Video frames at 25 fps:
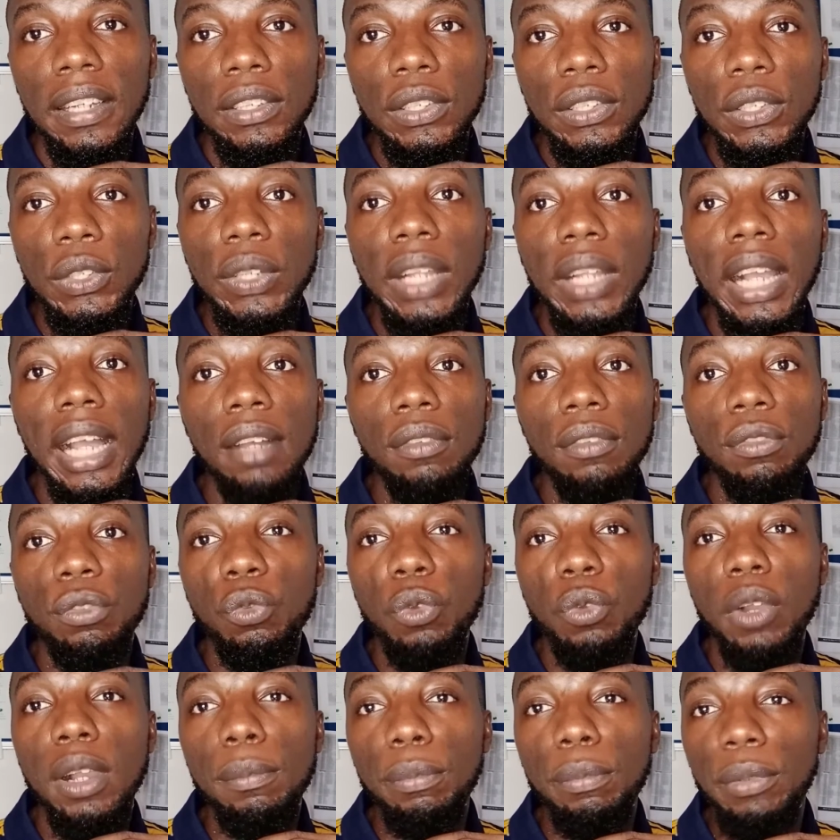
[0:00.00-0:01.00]
So you have
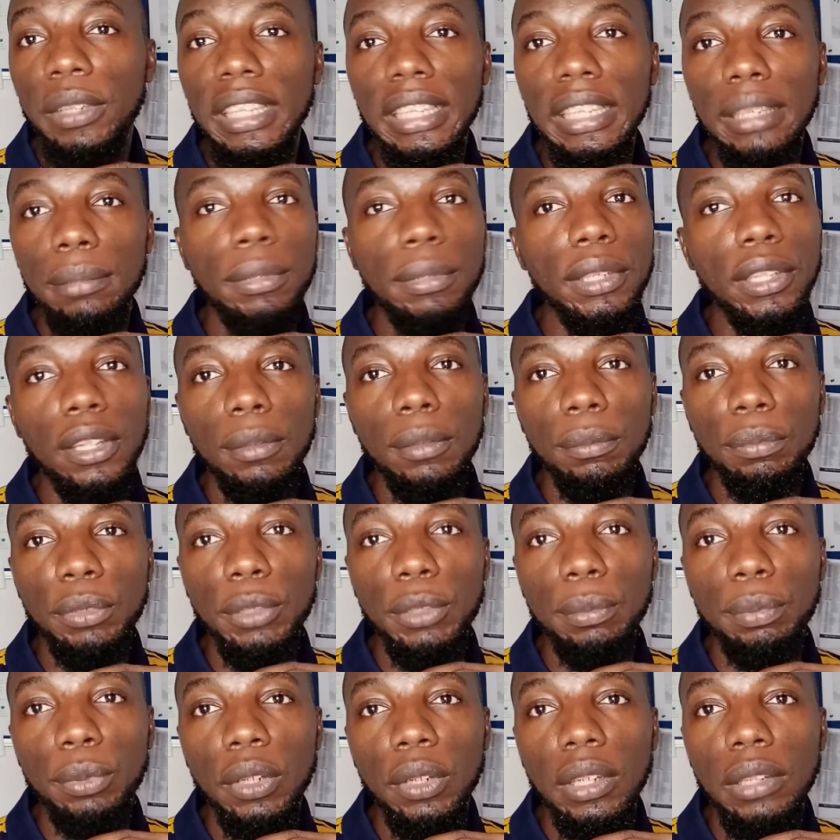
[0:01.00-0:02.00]
1.8 million
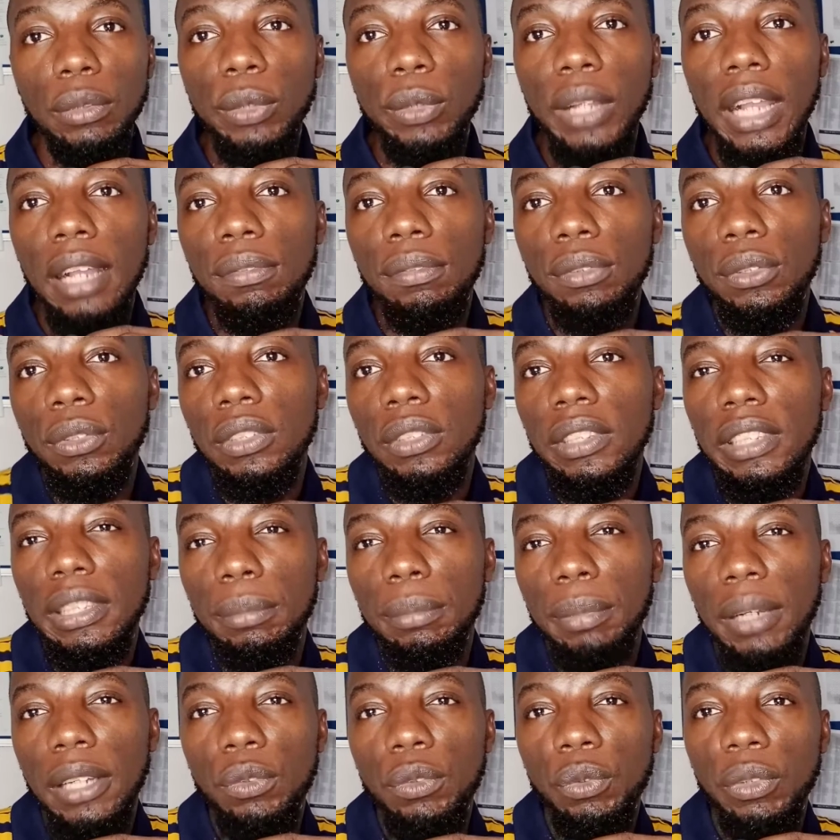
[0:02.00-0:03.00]
people, and we have only
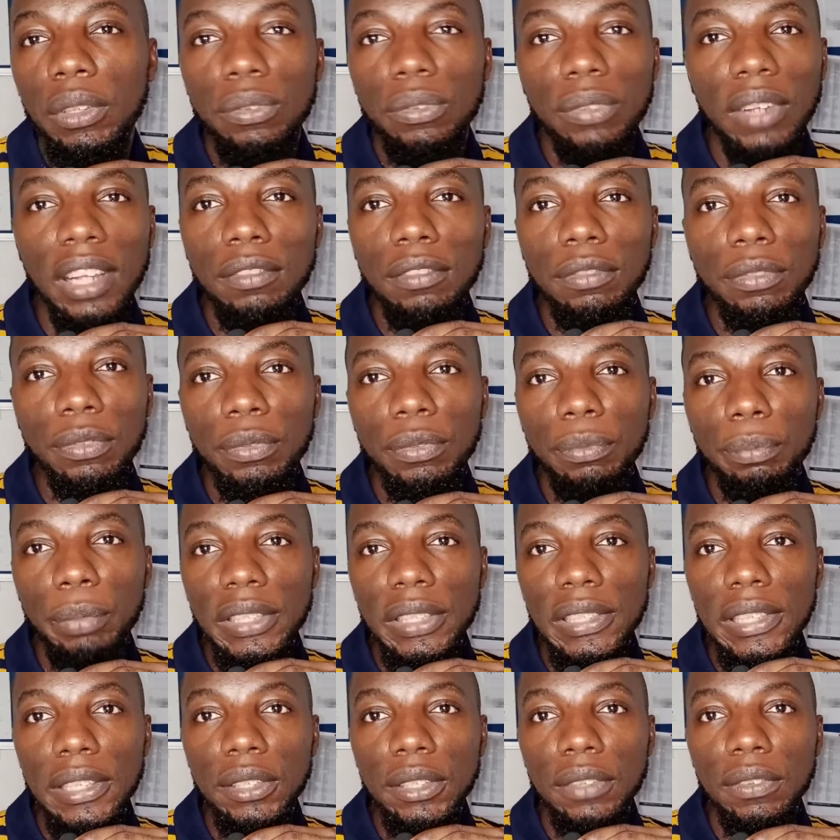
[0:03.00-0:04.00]
about
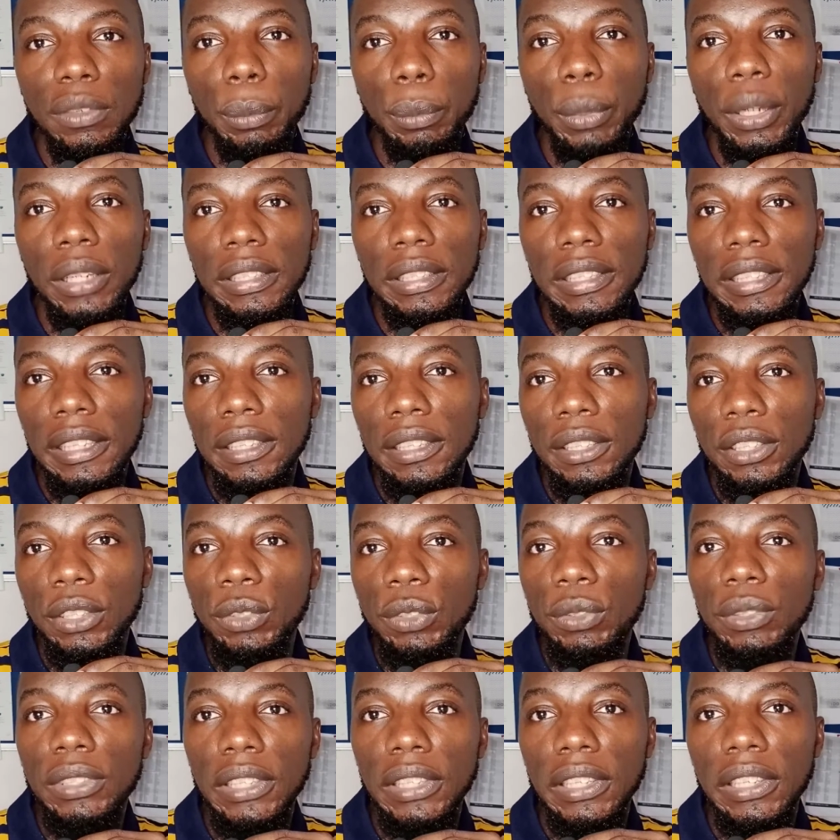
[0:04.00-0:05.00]
25% of the market
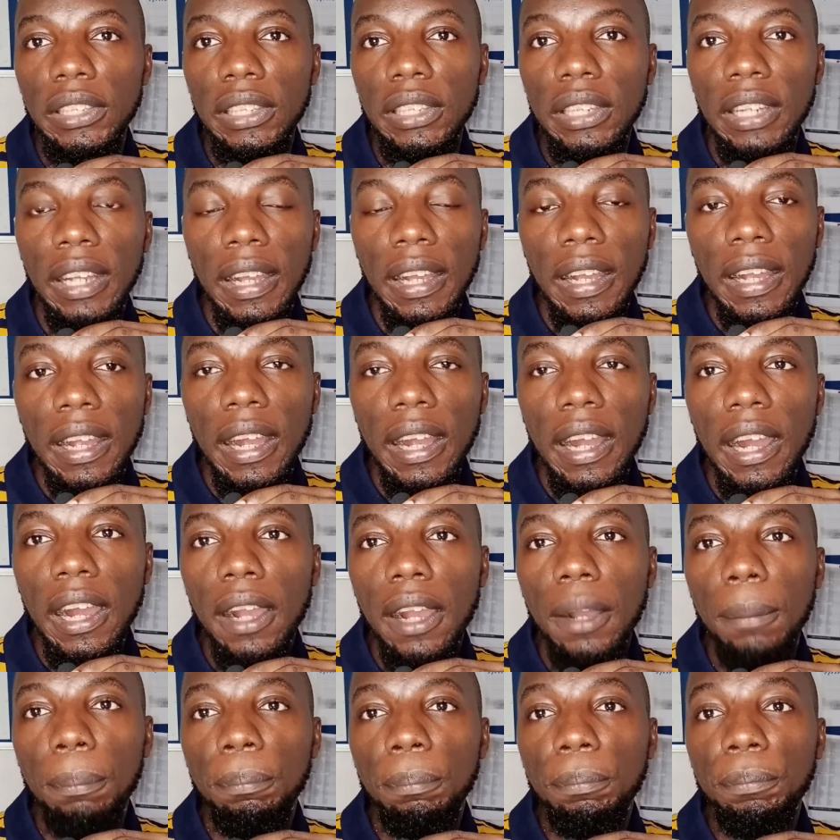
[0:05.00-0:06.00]
using
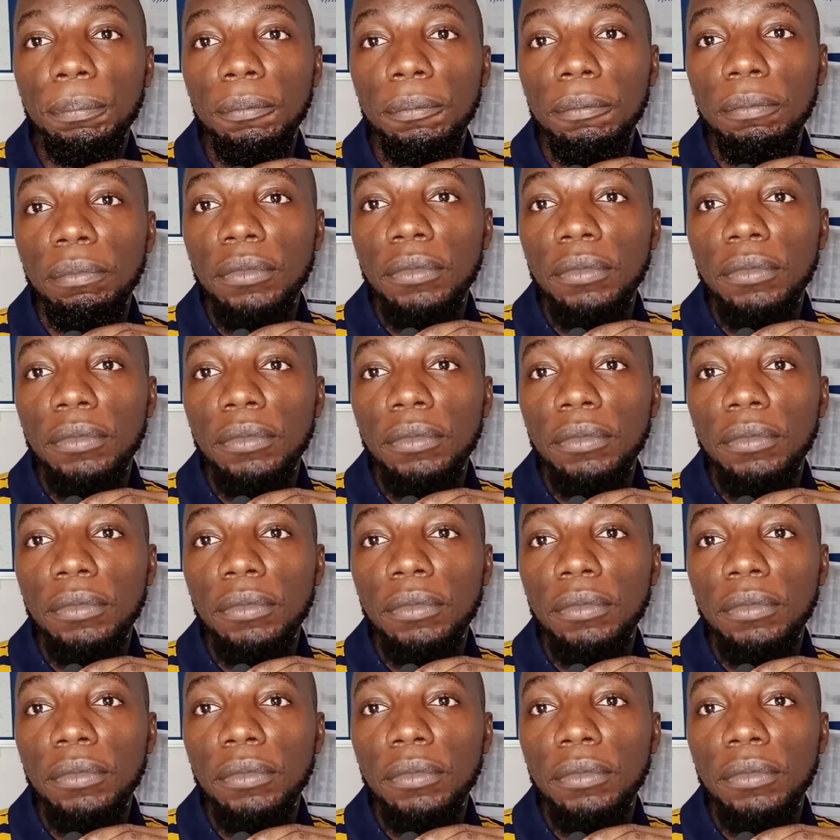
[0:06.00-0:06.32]
Apple.